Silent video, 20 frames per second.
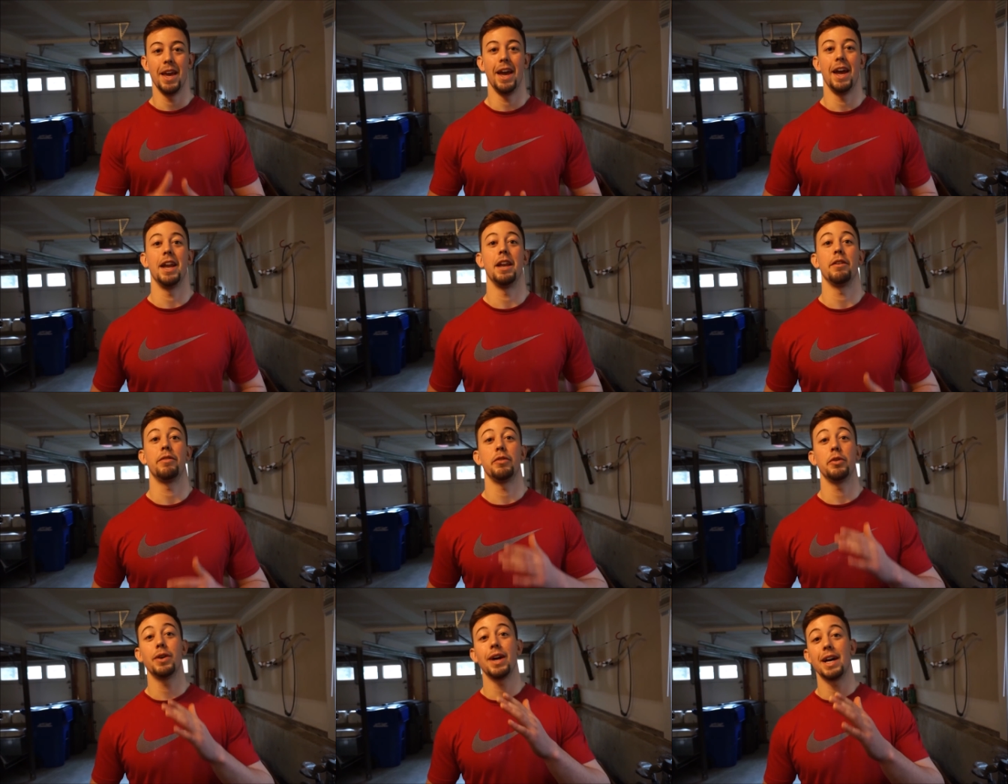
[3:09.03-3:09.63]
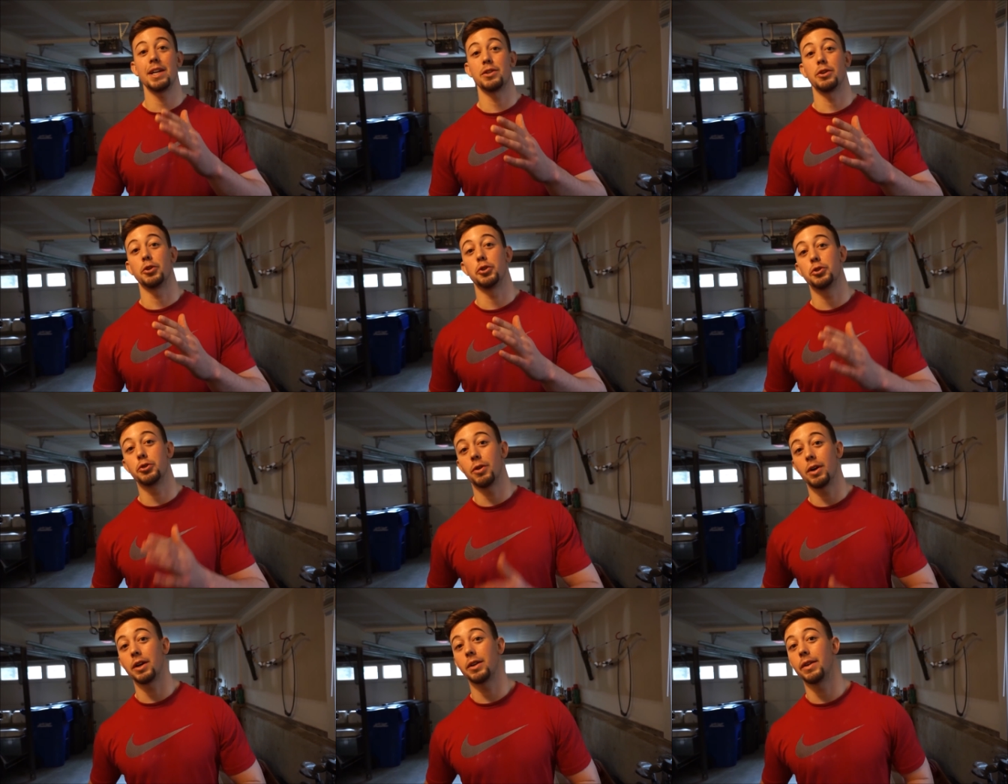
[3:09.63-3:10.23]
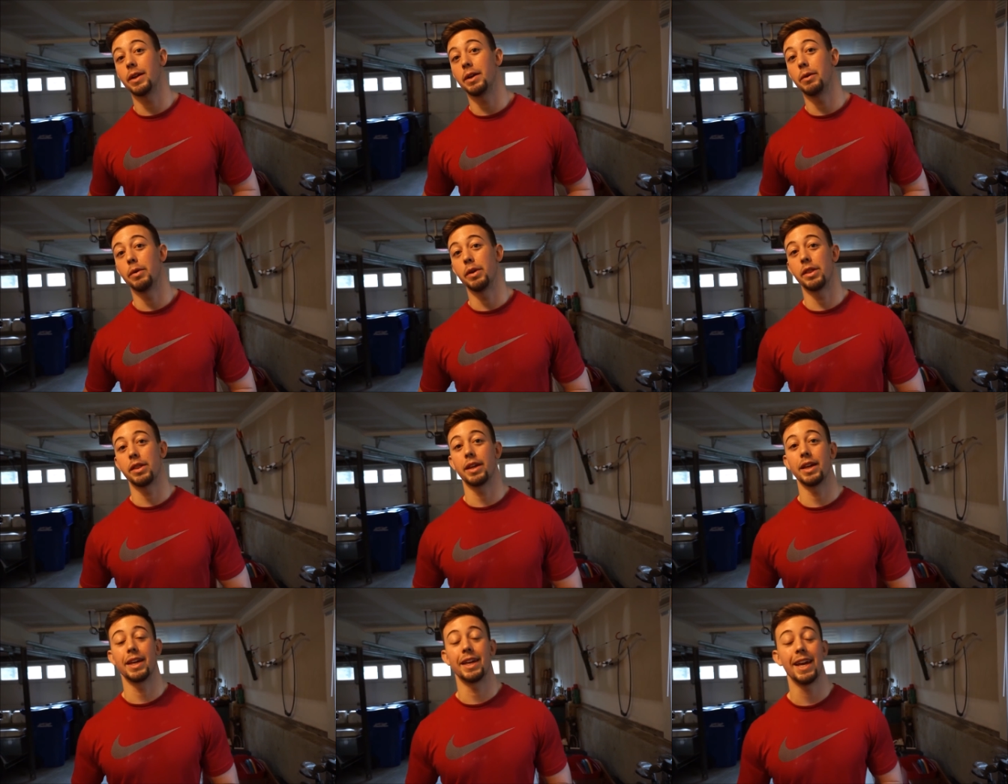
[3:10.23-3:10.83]
And if you guys are struggling
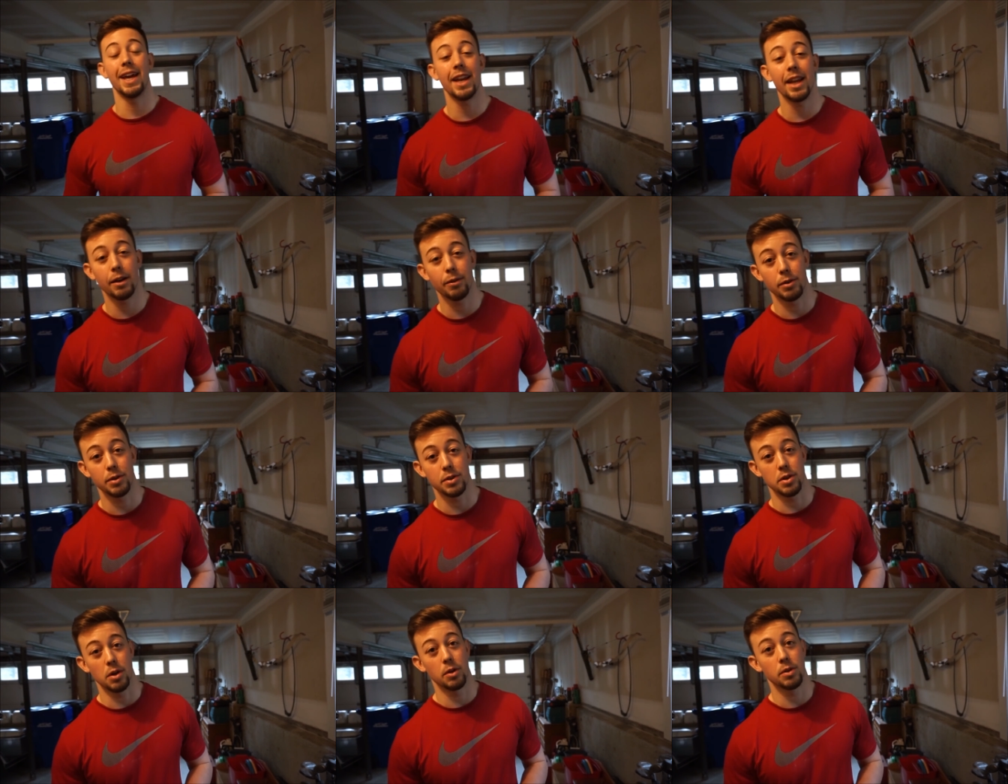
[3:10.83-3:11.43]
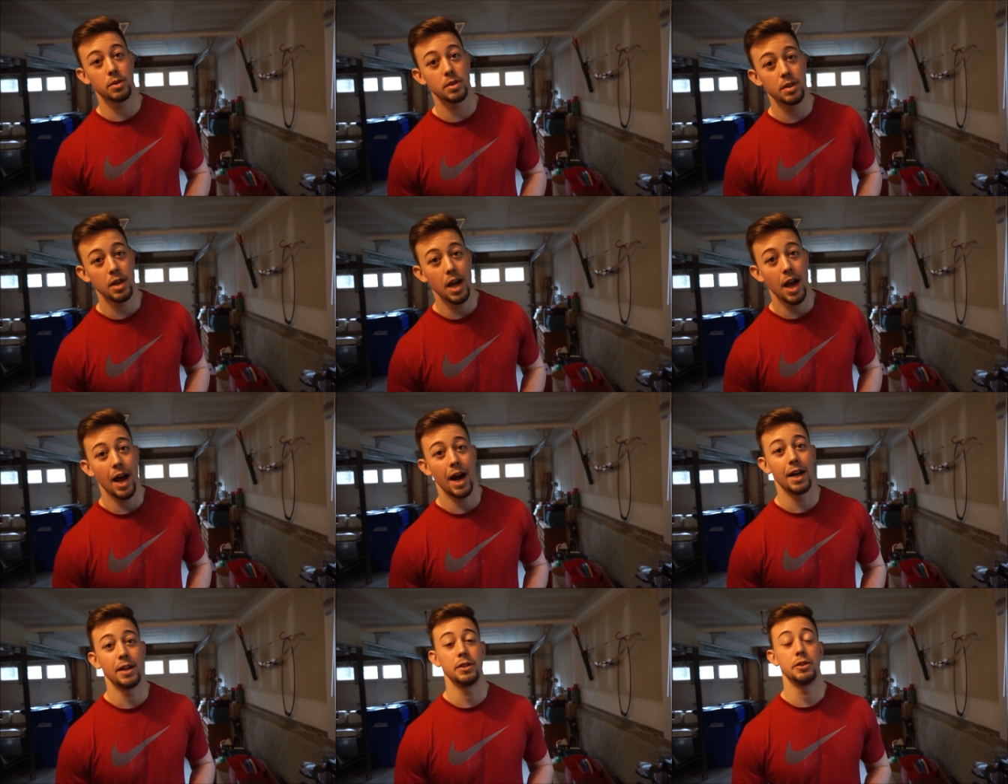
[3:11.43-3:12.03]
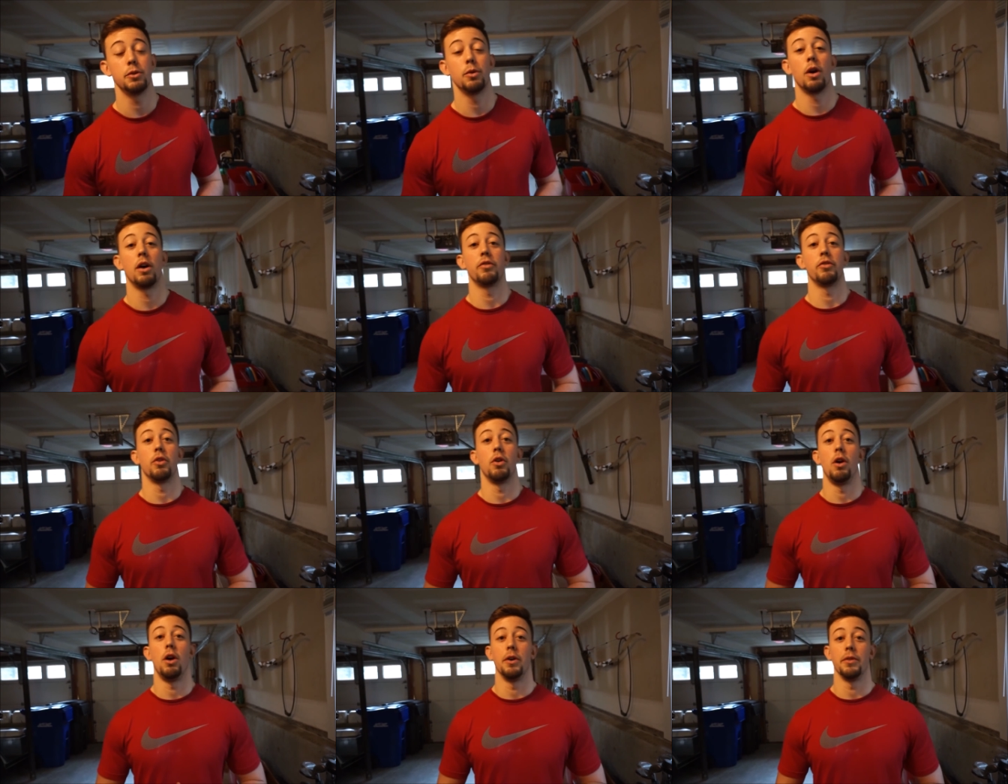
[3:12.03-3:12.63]
with getting results, I do
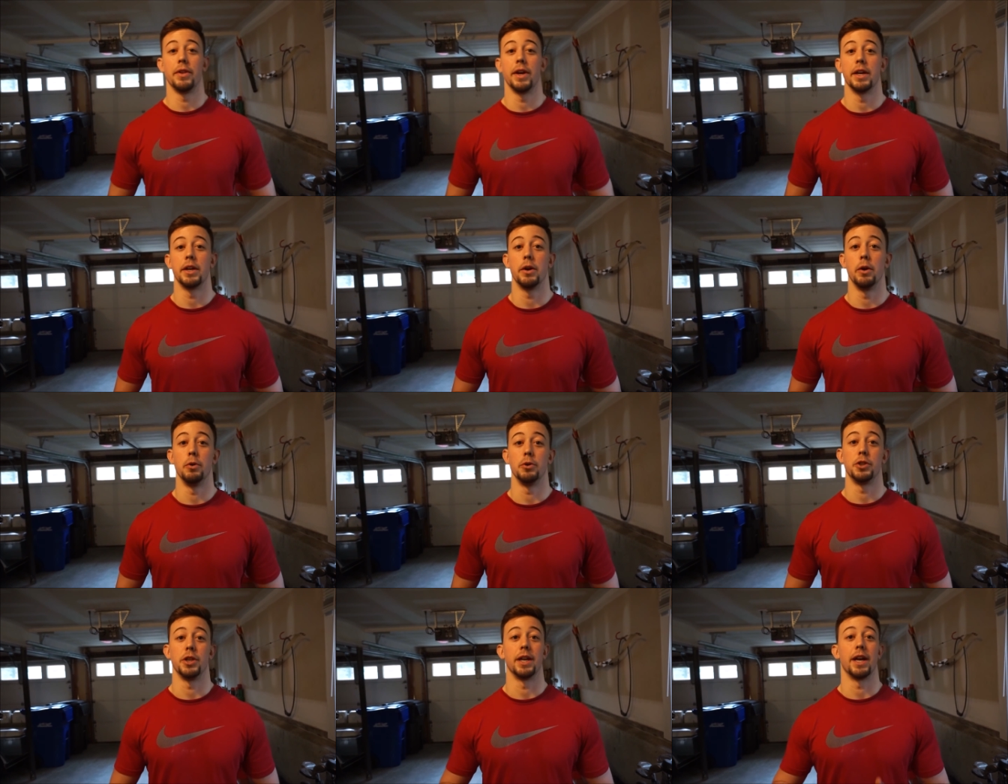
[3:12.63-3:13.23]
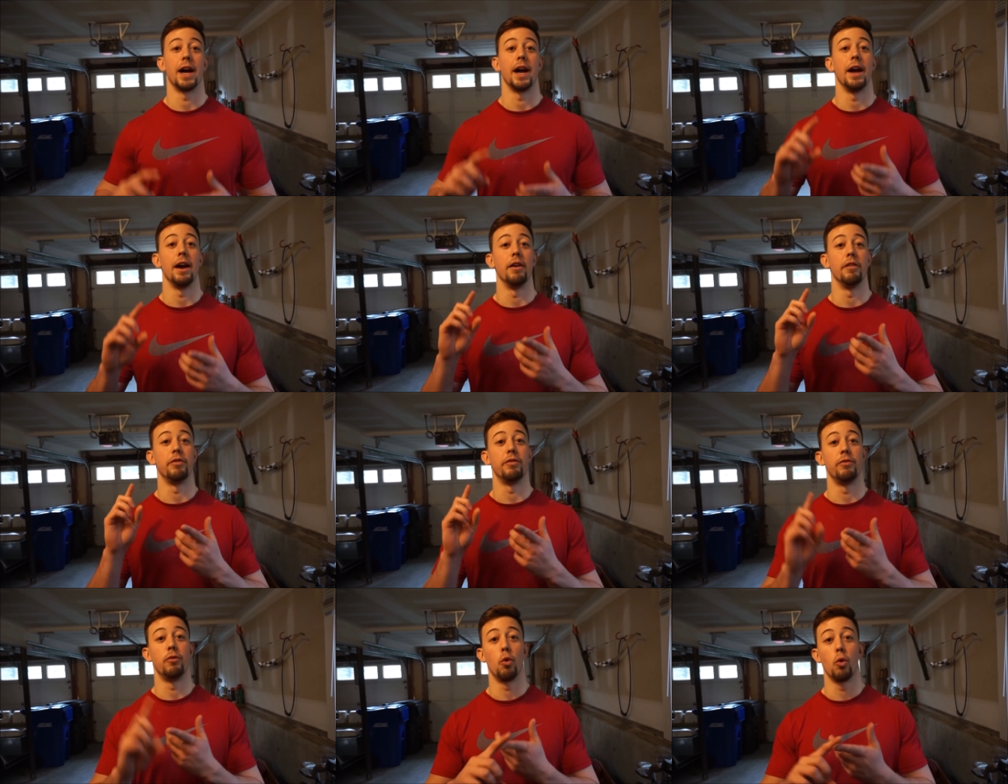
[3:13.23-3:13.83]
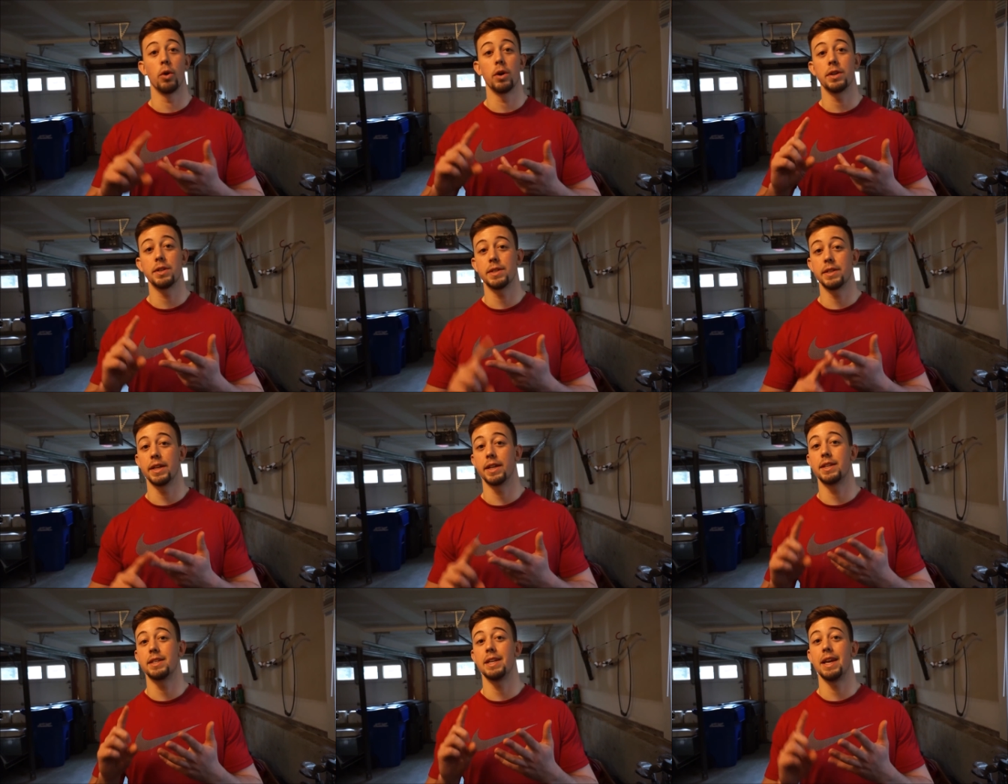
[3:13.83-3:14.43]
offer online coaching. I have four,
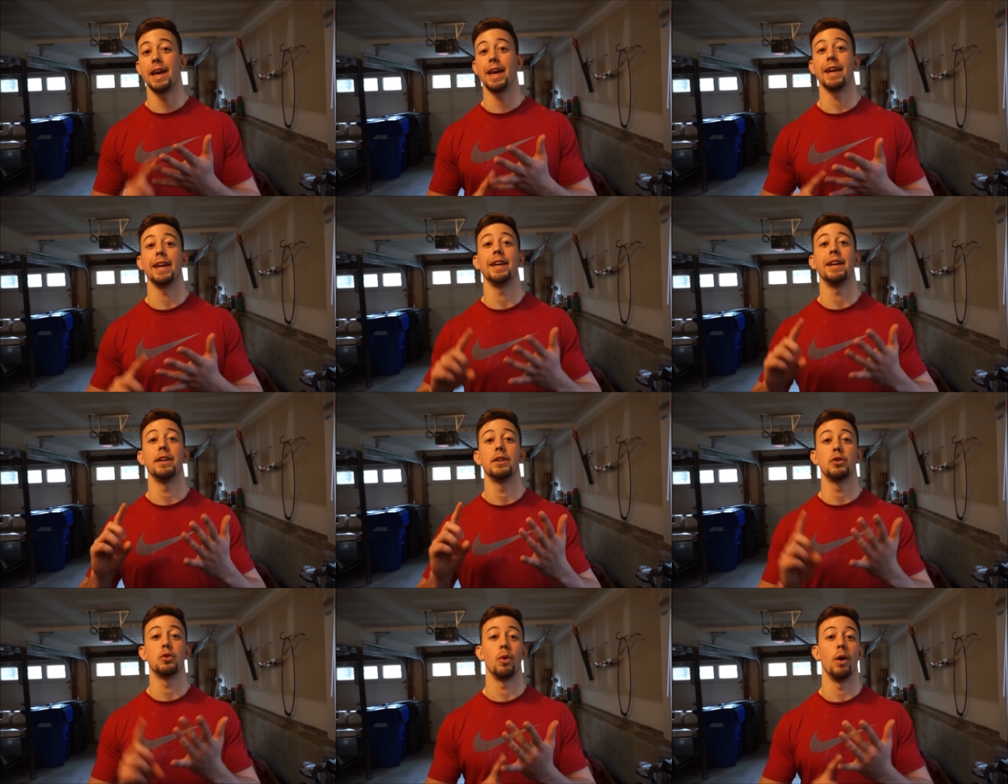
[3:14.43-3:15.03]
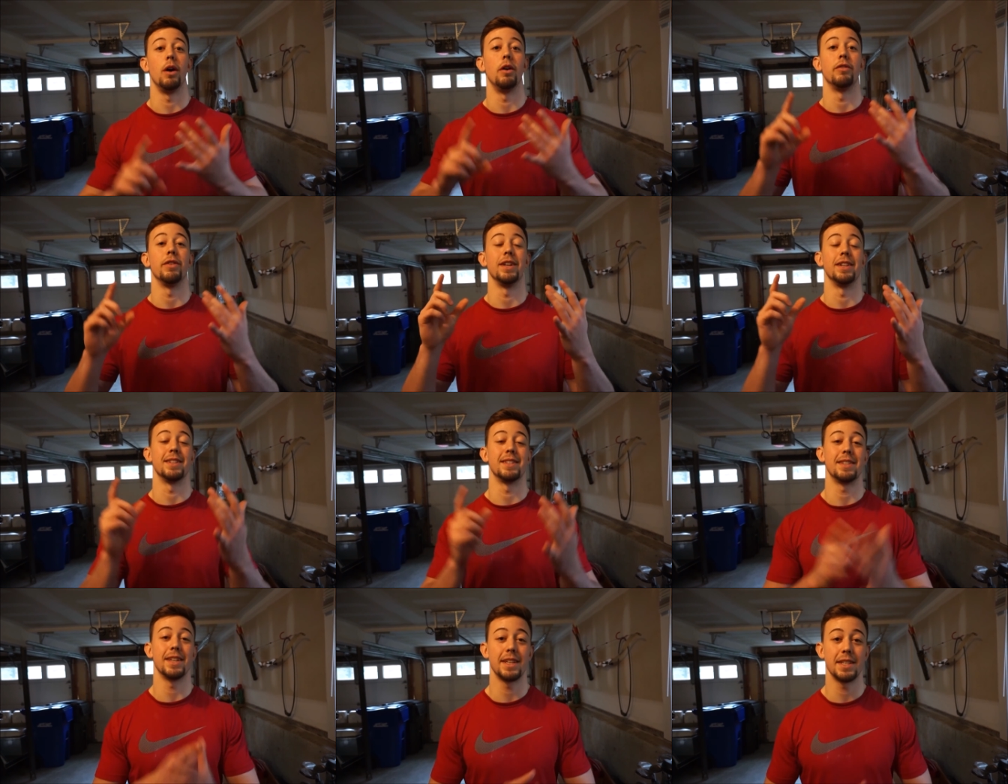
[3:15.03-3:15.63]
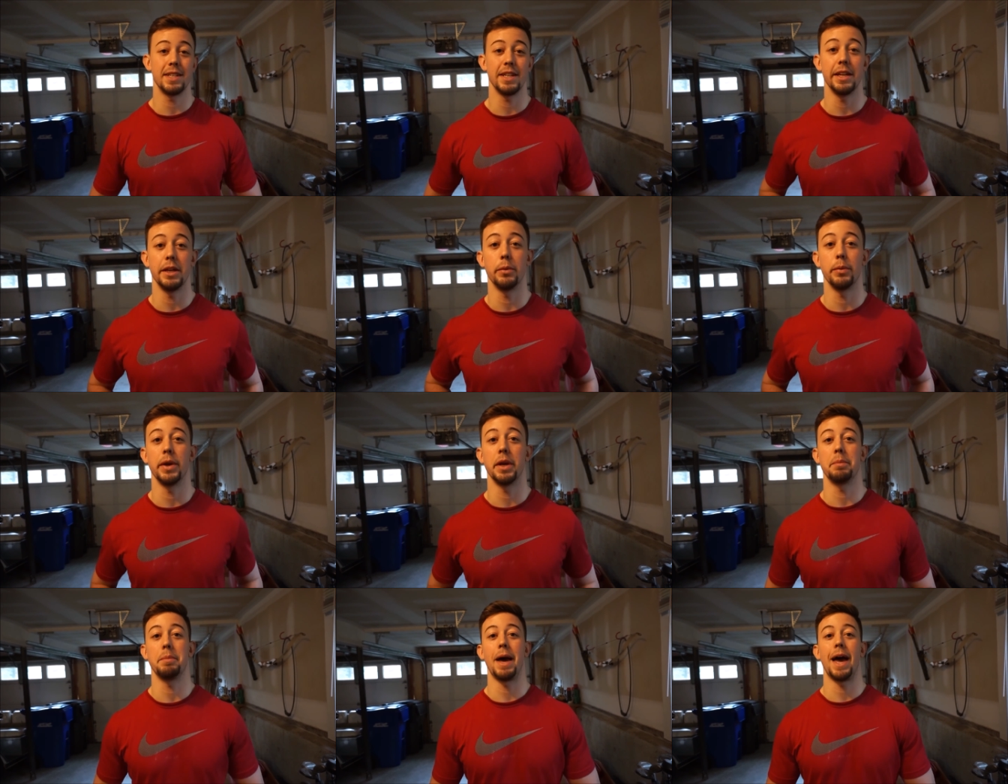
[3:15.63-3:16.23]
six, eight, twelve, and sixteen
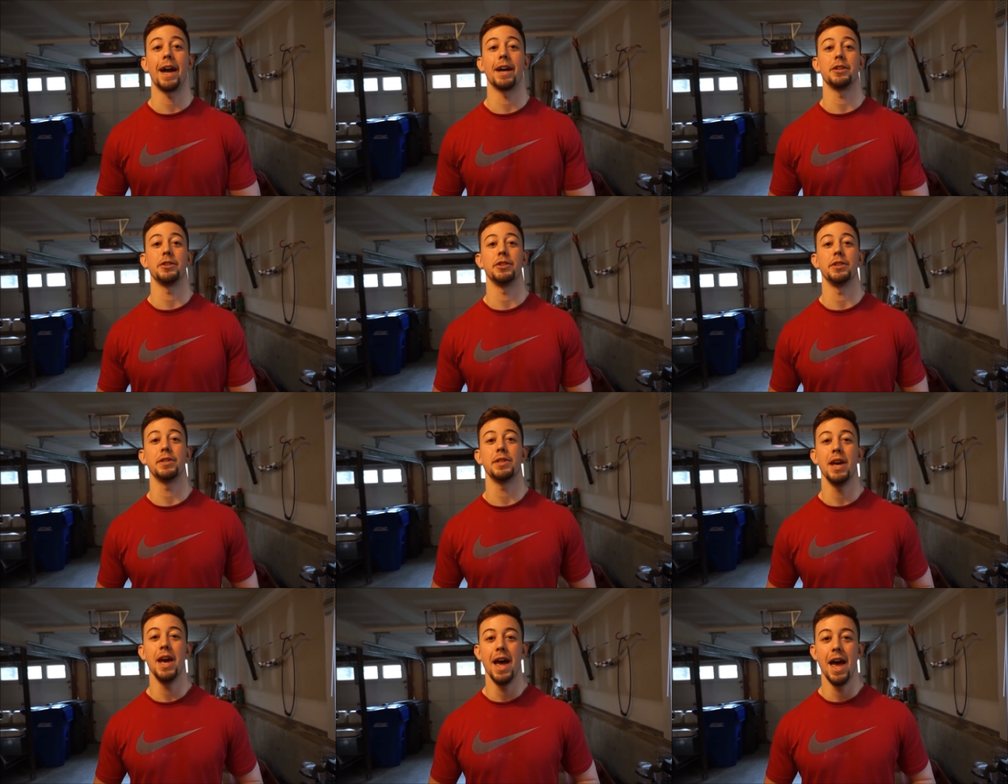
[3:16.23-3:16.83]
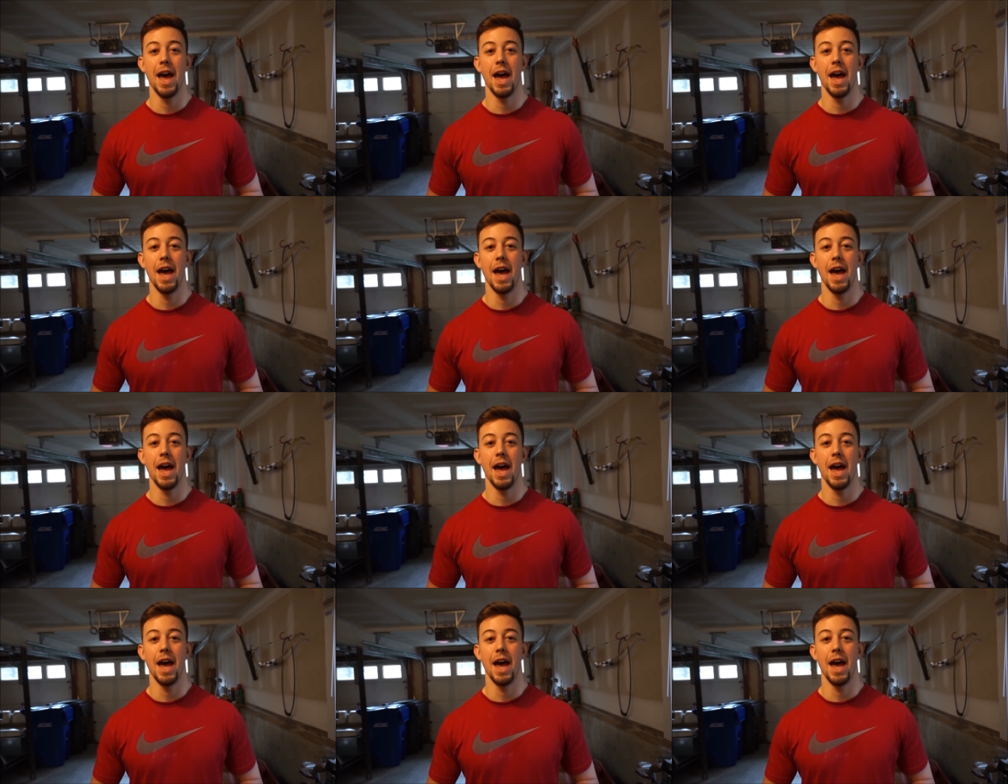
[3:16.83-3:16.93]
week packages.